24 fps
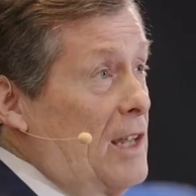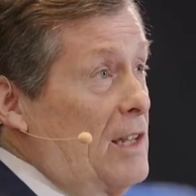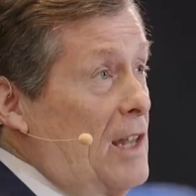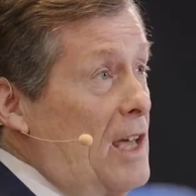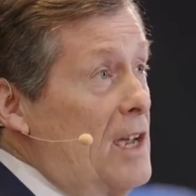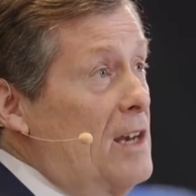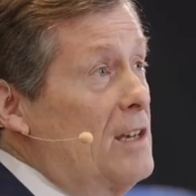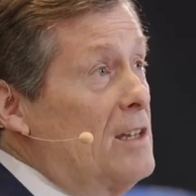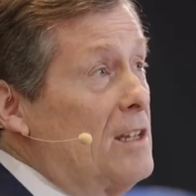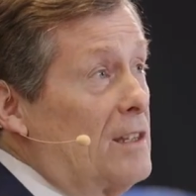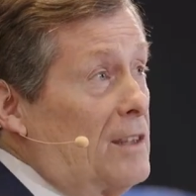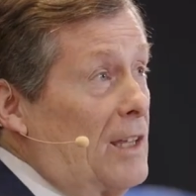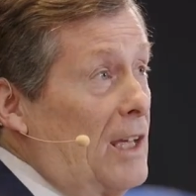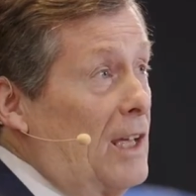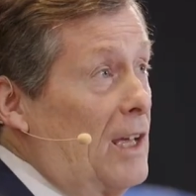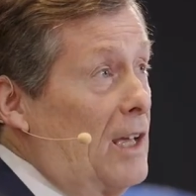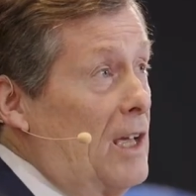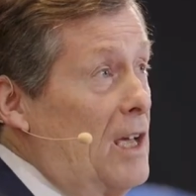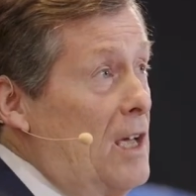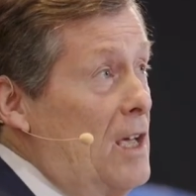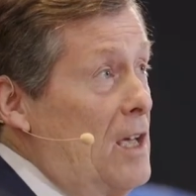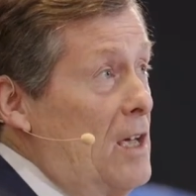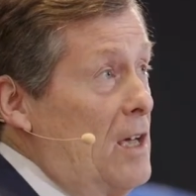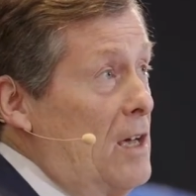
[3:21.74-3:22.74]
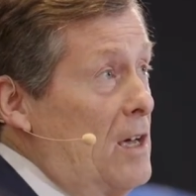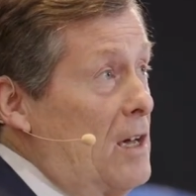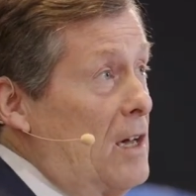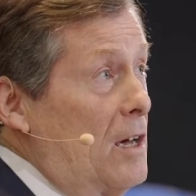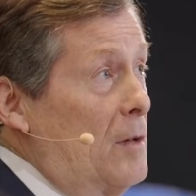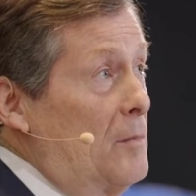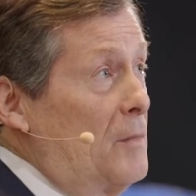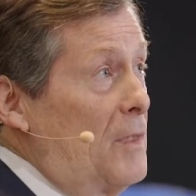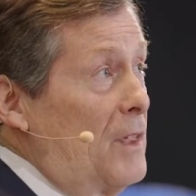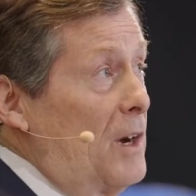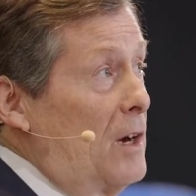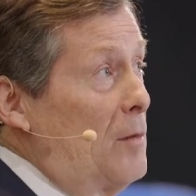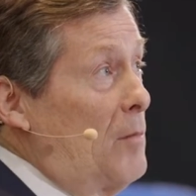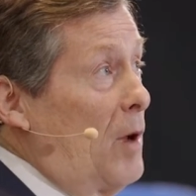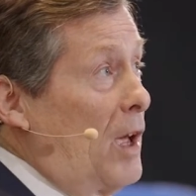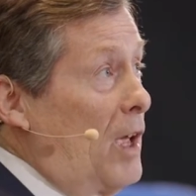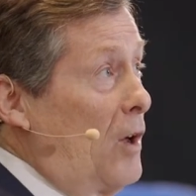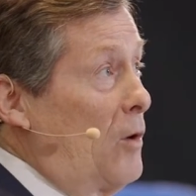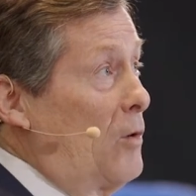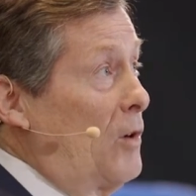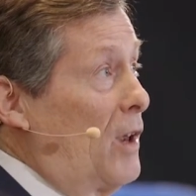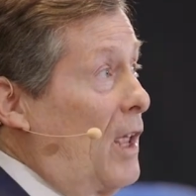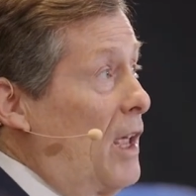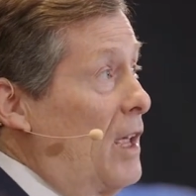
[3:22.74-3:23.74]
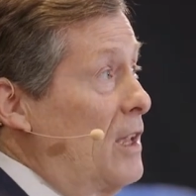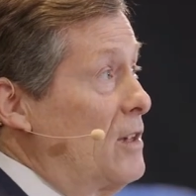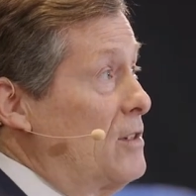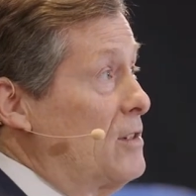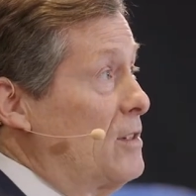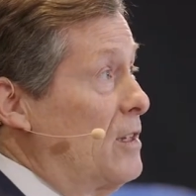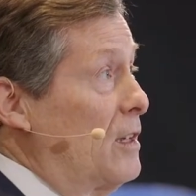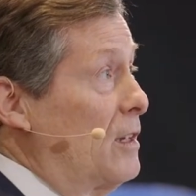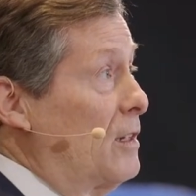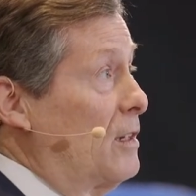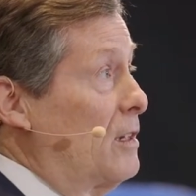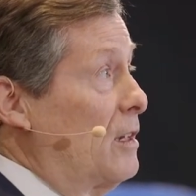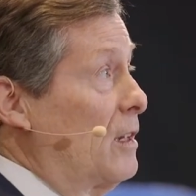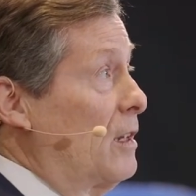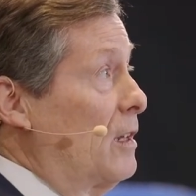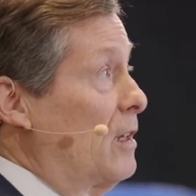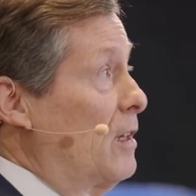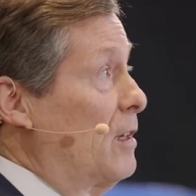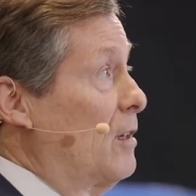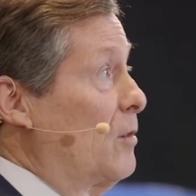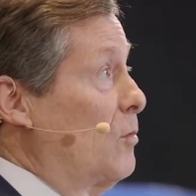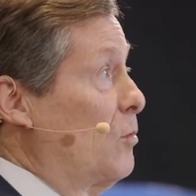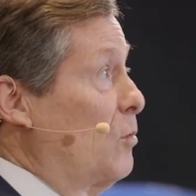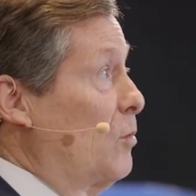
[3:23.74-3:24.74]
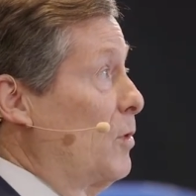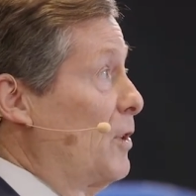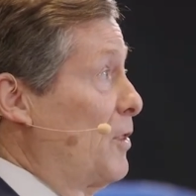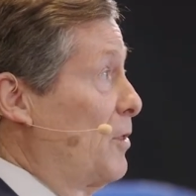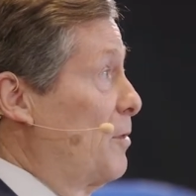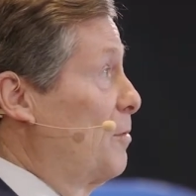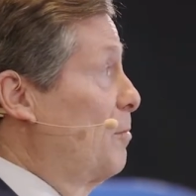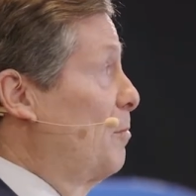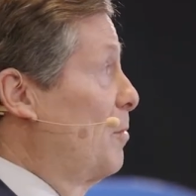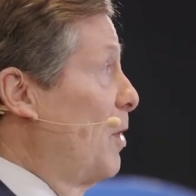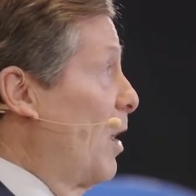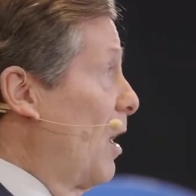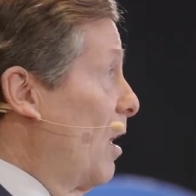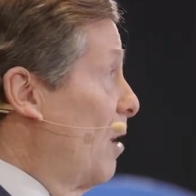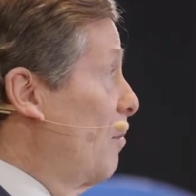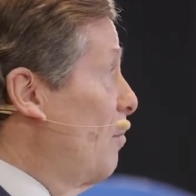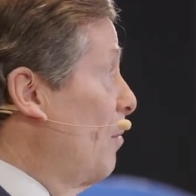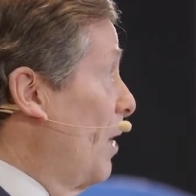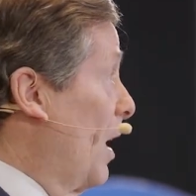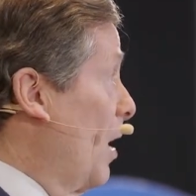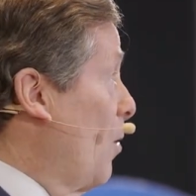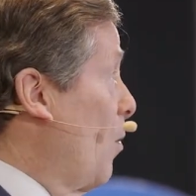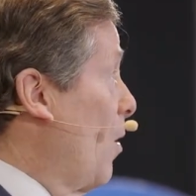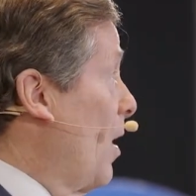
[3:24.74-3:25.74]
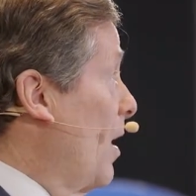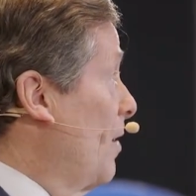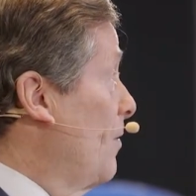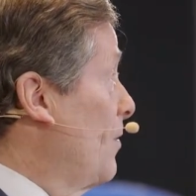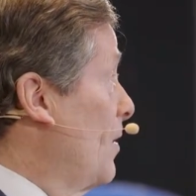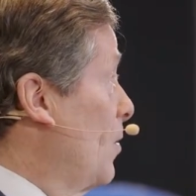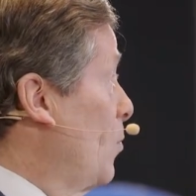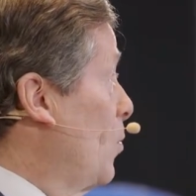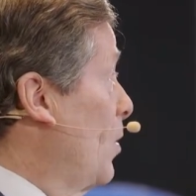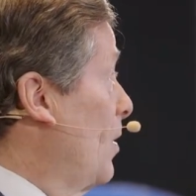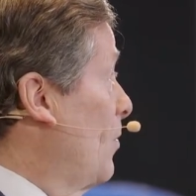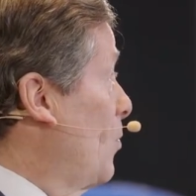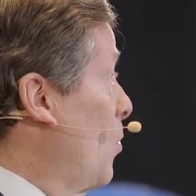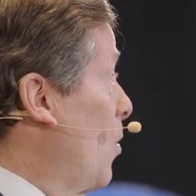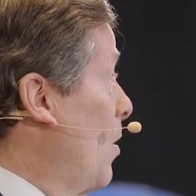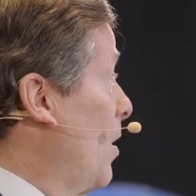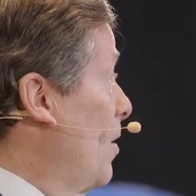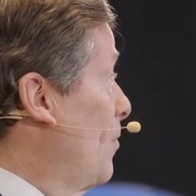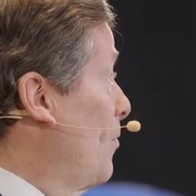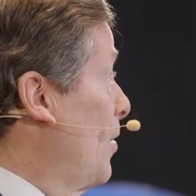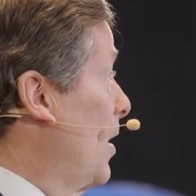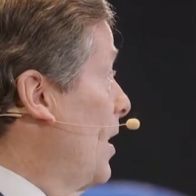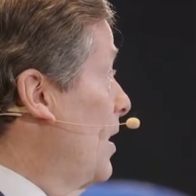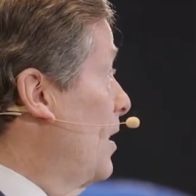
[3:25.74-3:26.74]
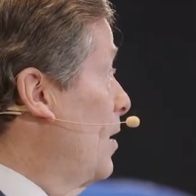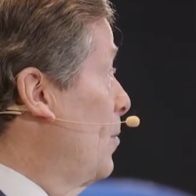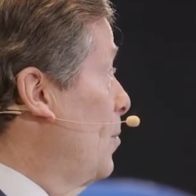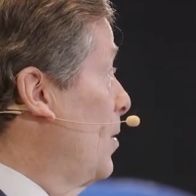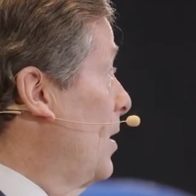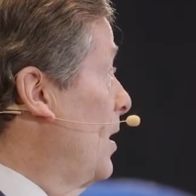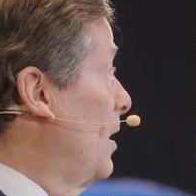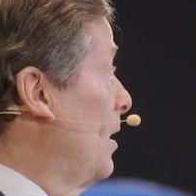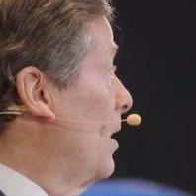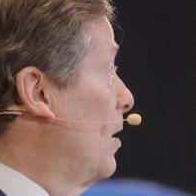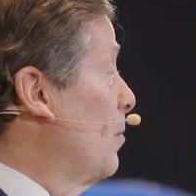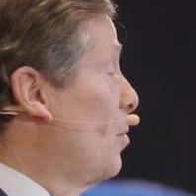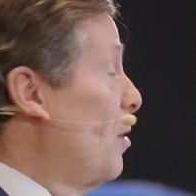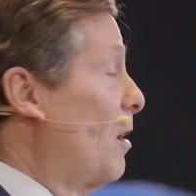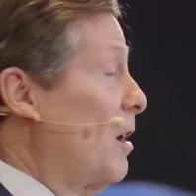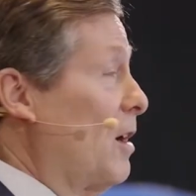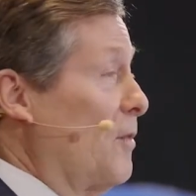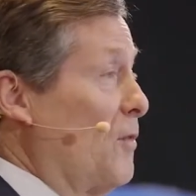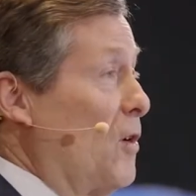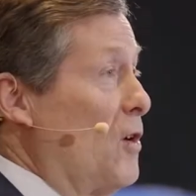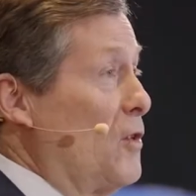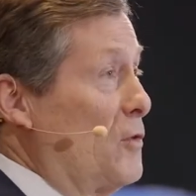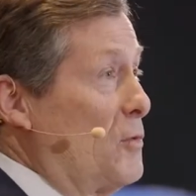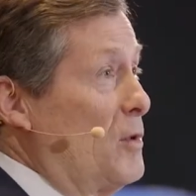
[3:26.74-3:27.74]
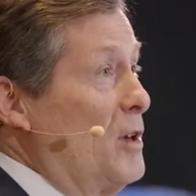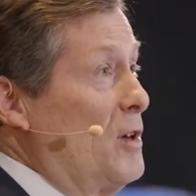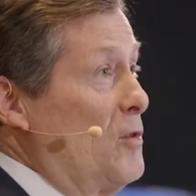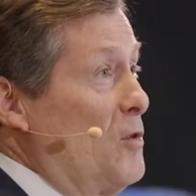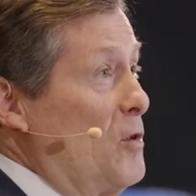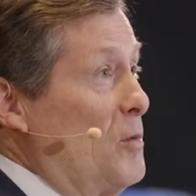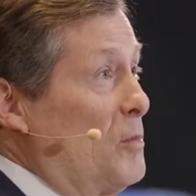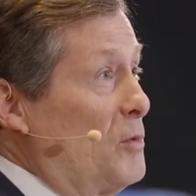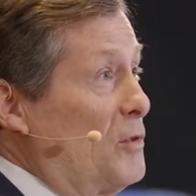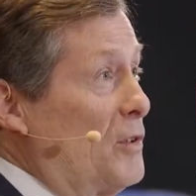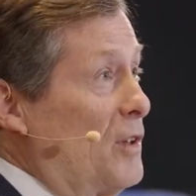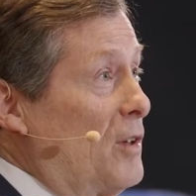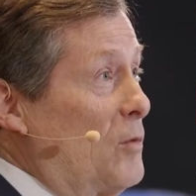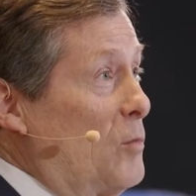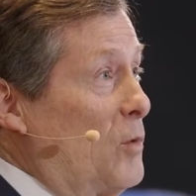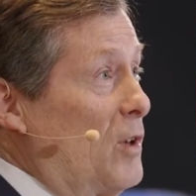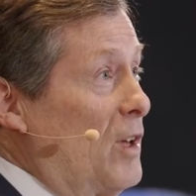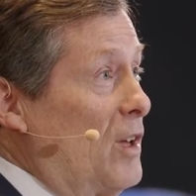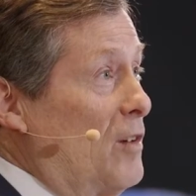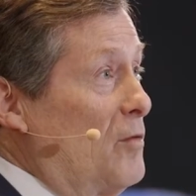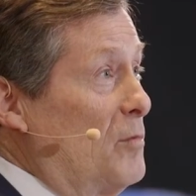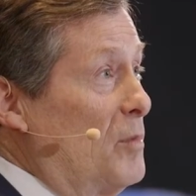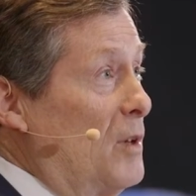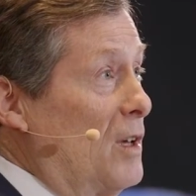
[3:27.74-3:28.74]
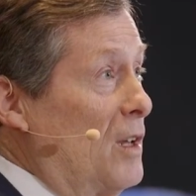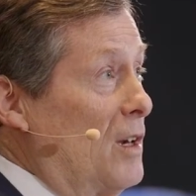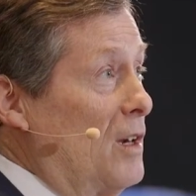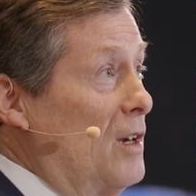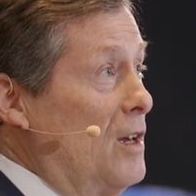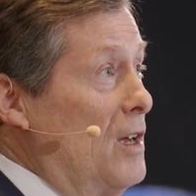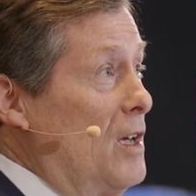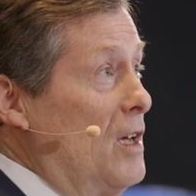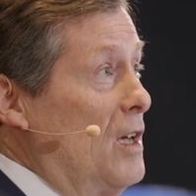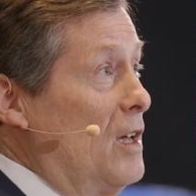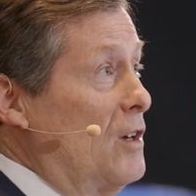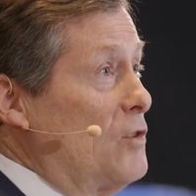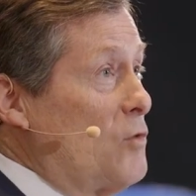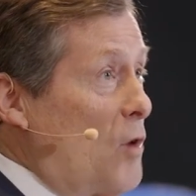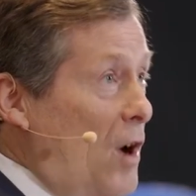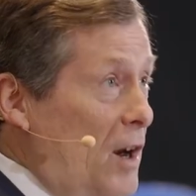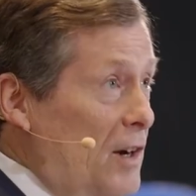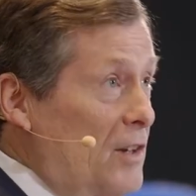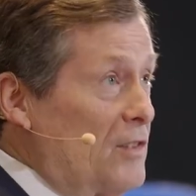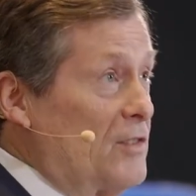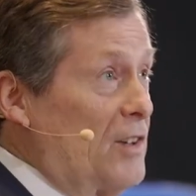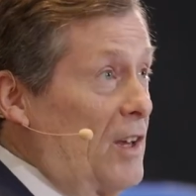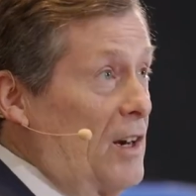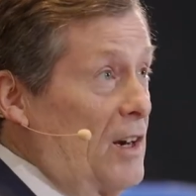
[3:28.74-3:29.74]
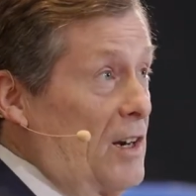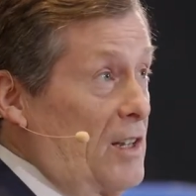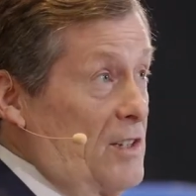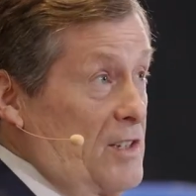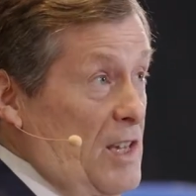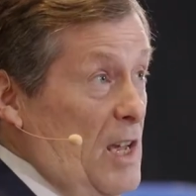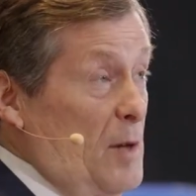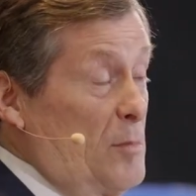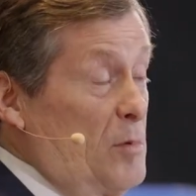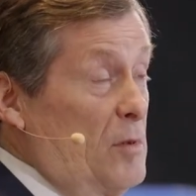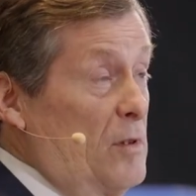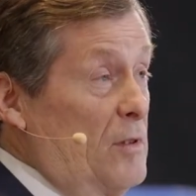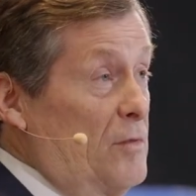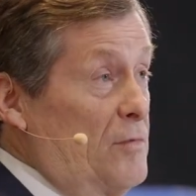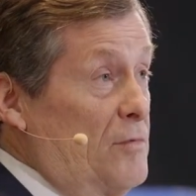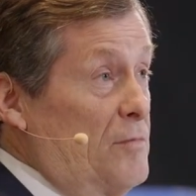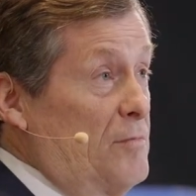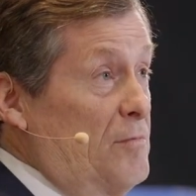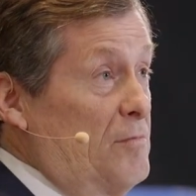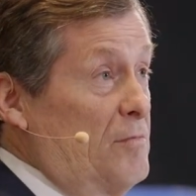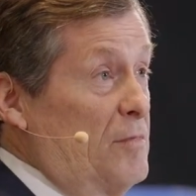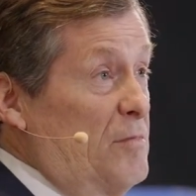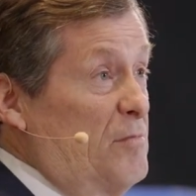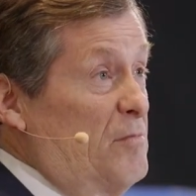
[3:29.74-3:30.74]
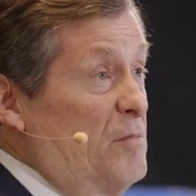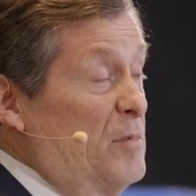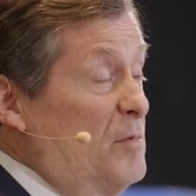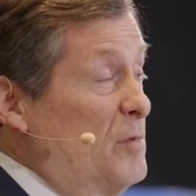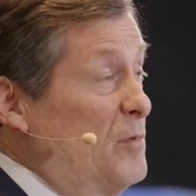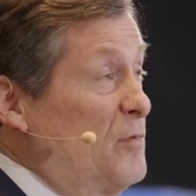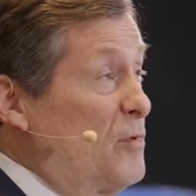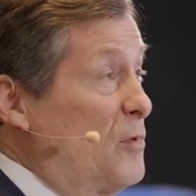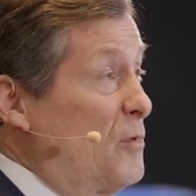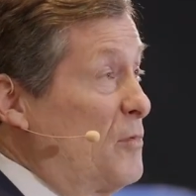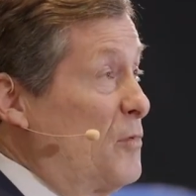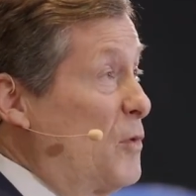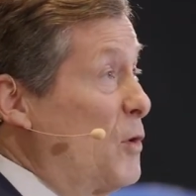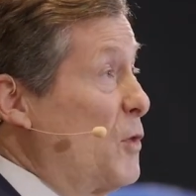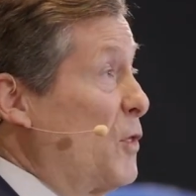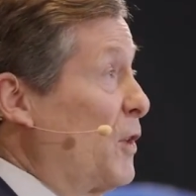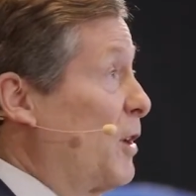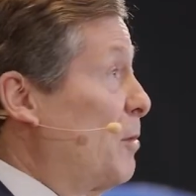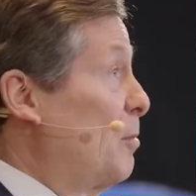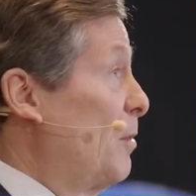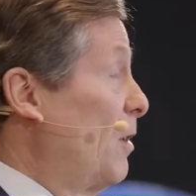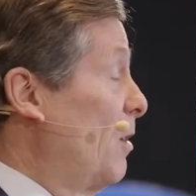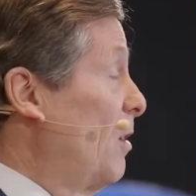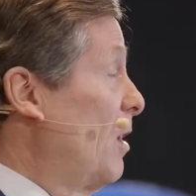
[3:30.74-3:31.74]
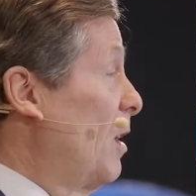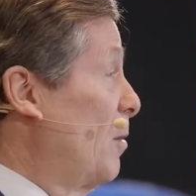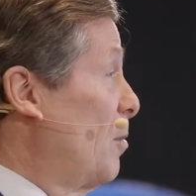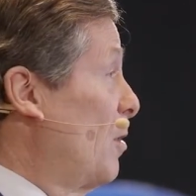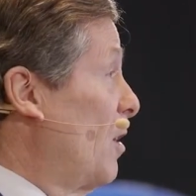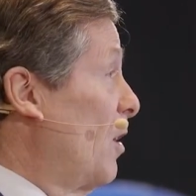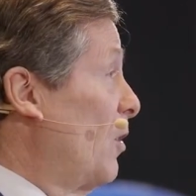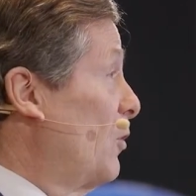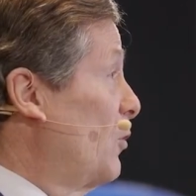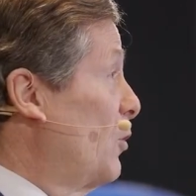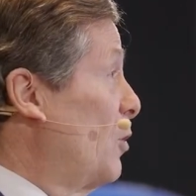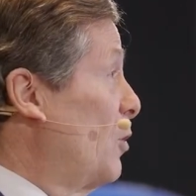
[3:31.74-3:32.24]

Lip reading: And I like to think that in my own case that with Barb, my wife, that we've qualified to be a part of all three groups, that we have tried to set an example for the community, but